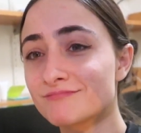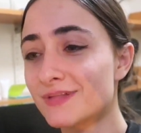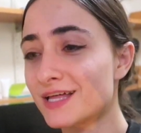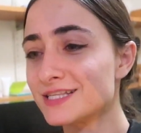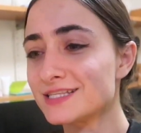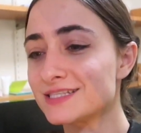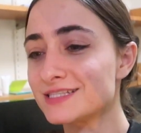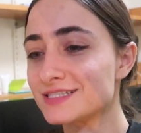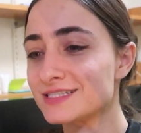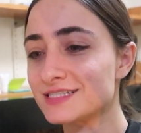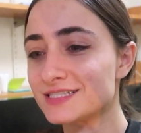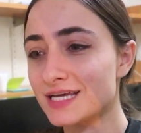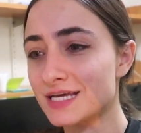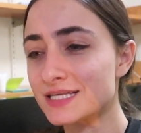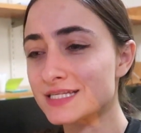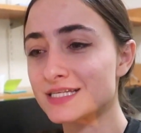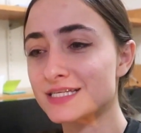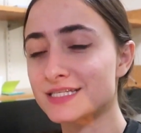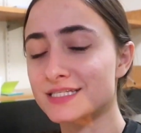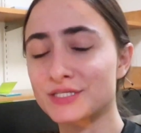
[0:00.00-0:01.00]
And
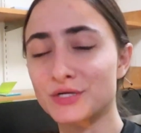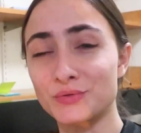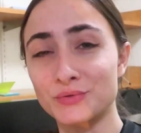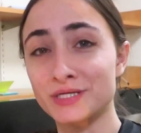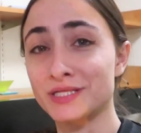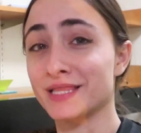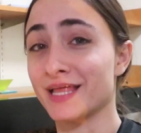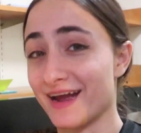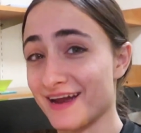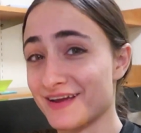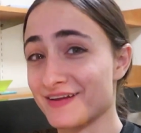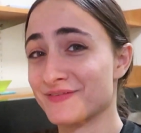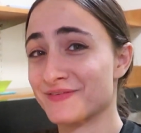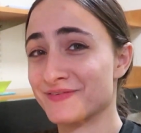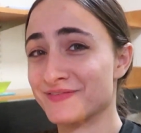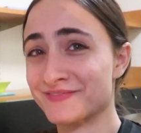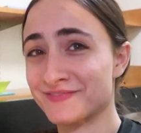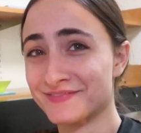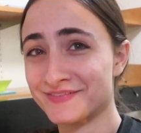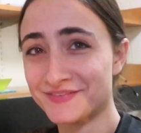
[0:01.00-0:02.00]
this is the real
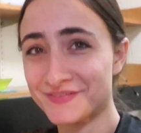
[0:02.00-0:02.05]
life.